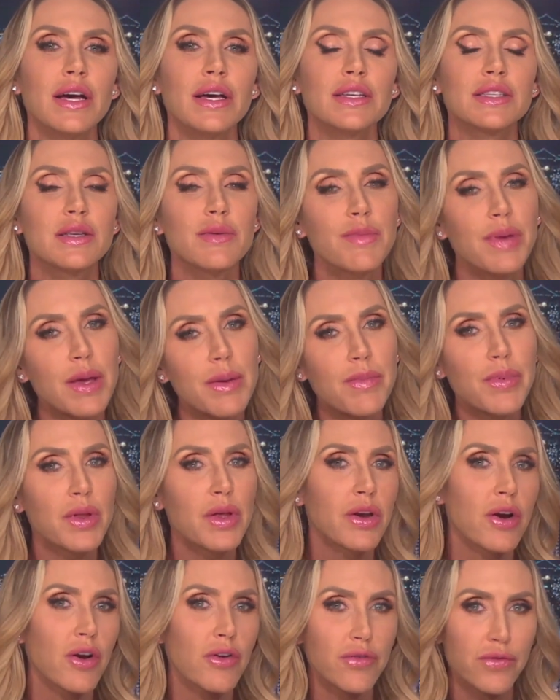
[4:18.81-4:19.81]
some people
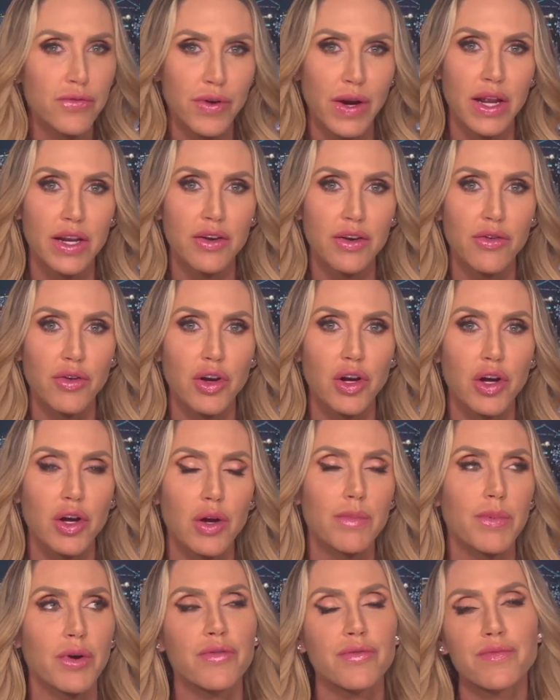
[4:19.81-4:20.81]
in our friend group
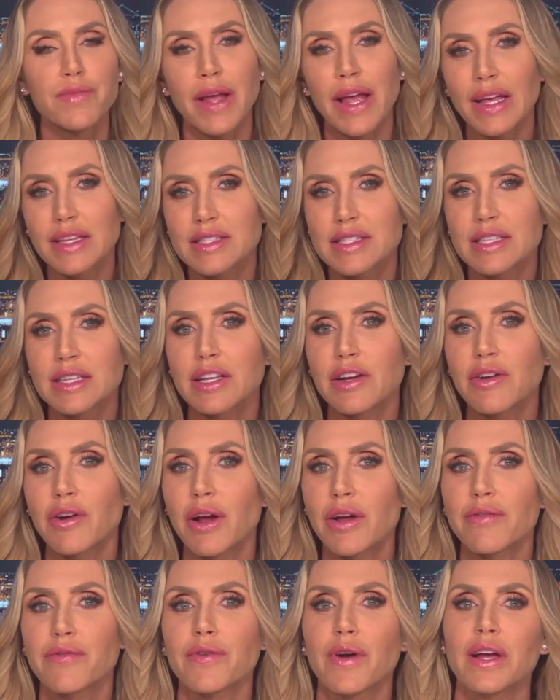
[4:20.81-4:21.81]
or ancillary
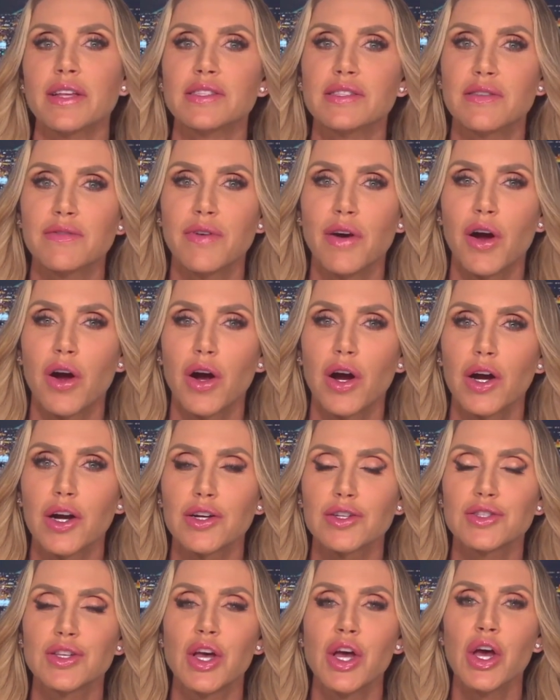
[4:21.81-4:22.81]
friends of
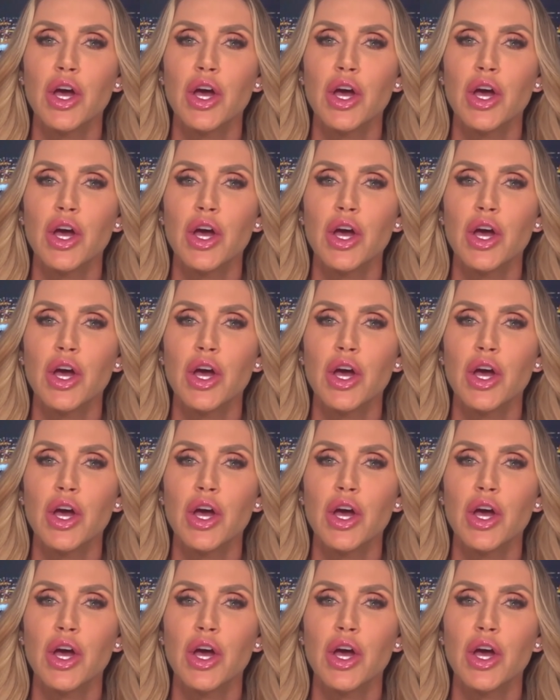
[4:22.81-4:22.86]
ours